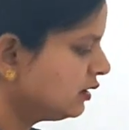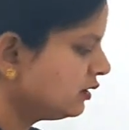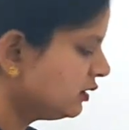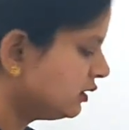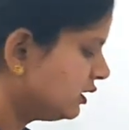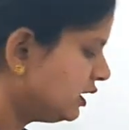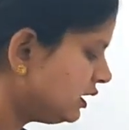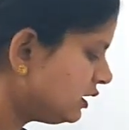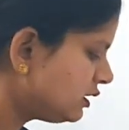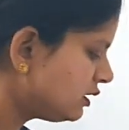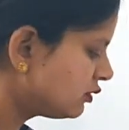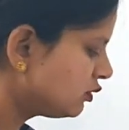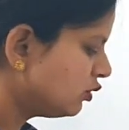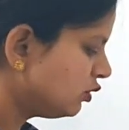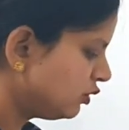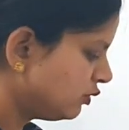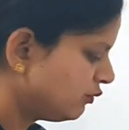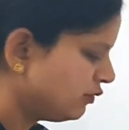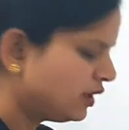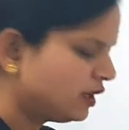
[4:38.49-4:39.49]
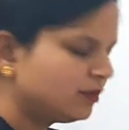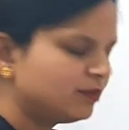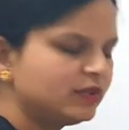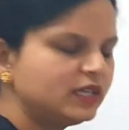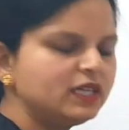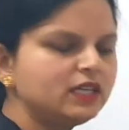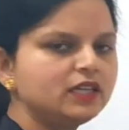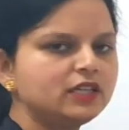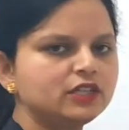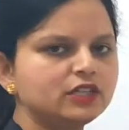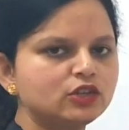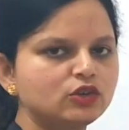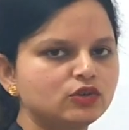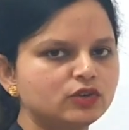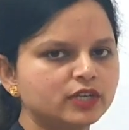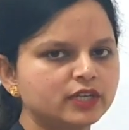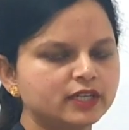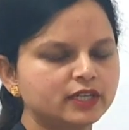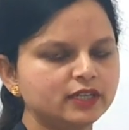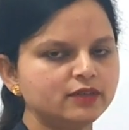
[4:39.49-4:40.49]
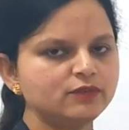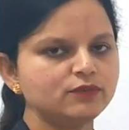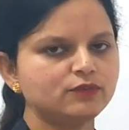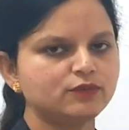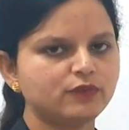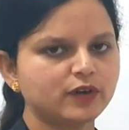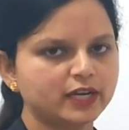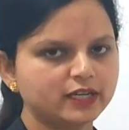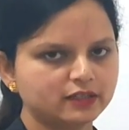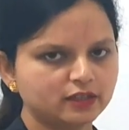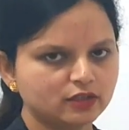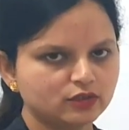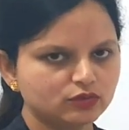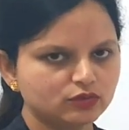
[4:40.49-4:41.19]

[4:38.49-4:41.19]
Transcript: This good will be included in final